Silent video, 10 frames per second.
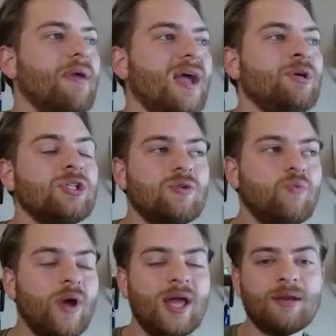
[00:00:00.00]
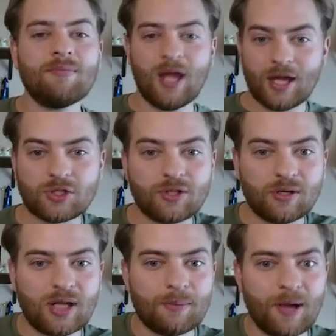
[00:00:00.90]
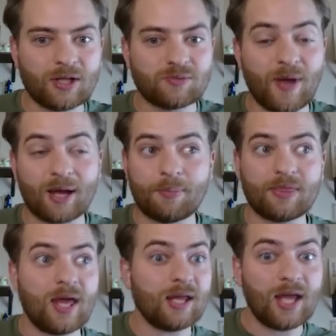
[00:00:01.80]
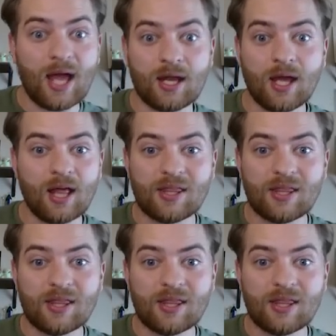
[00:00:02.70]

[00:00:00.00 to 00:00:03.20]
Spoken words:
Bama should win and should get a bounce back, but then again,